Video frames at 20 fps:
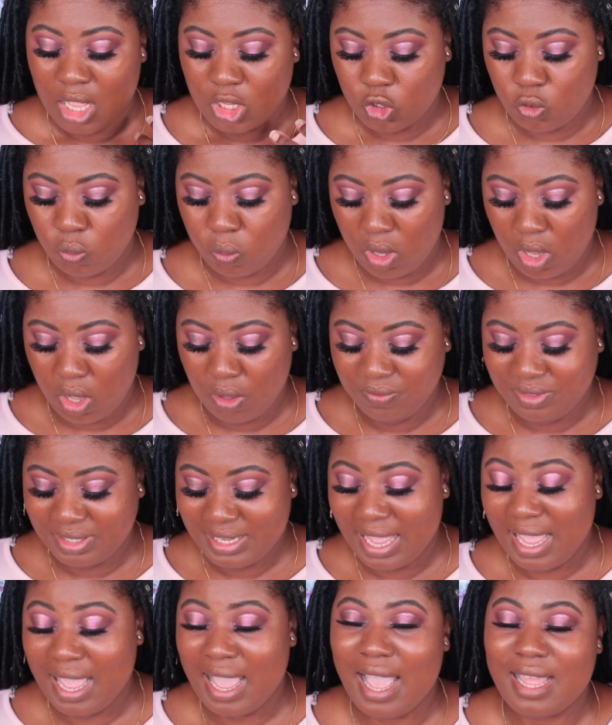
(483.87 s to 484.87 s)

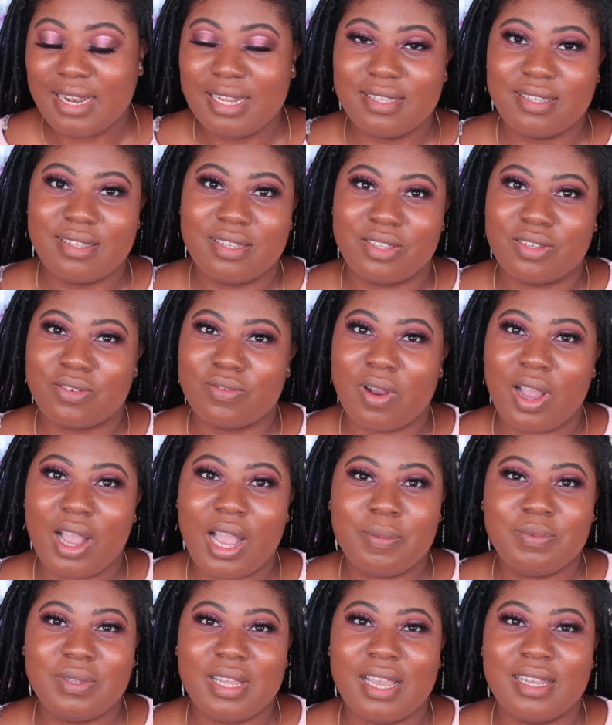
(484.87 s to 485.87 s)
1210 is
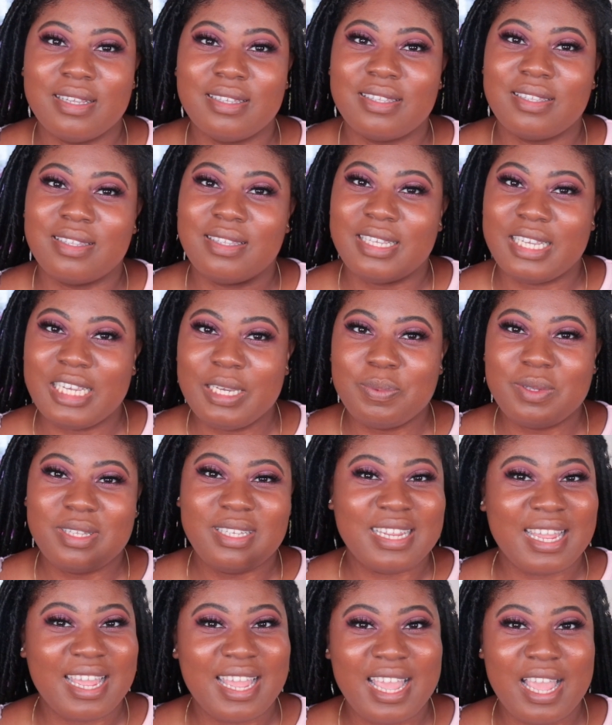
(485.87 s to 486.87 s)
described as deep
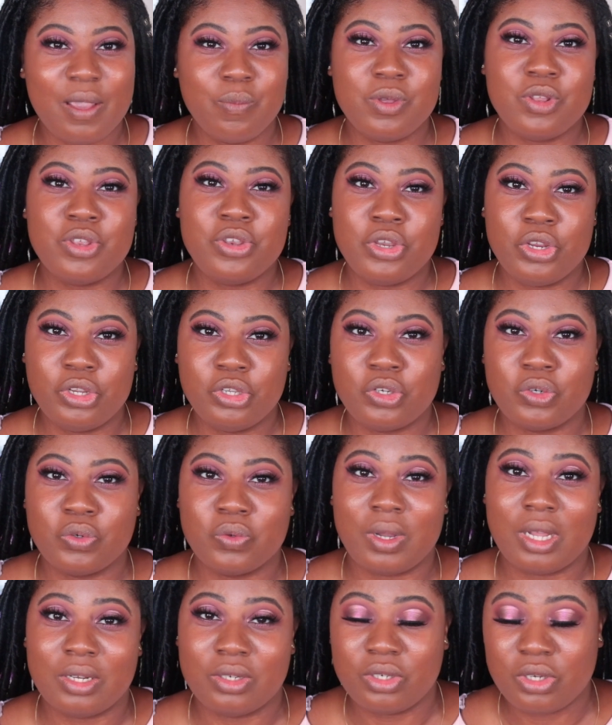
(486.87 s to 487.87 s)
tan with neutral
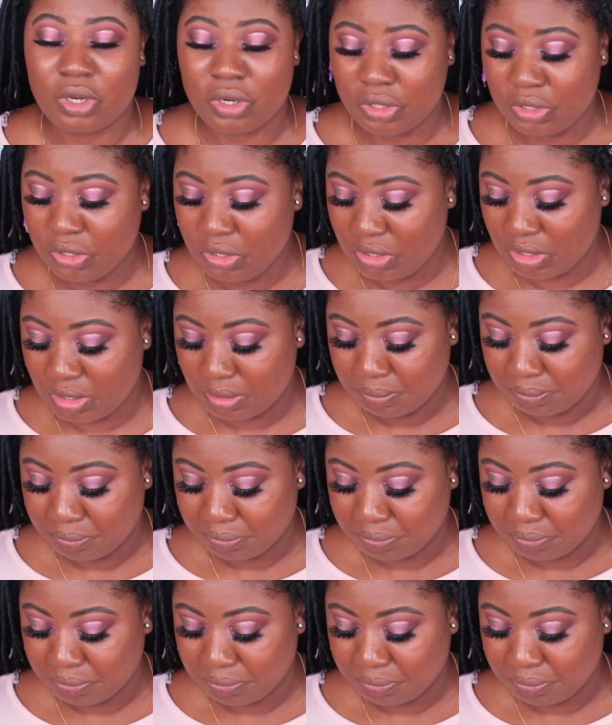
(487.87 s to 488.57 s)
undertones.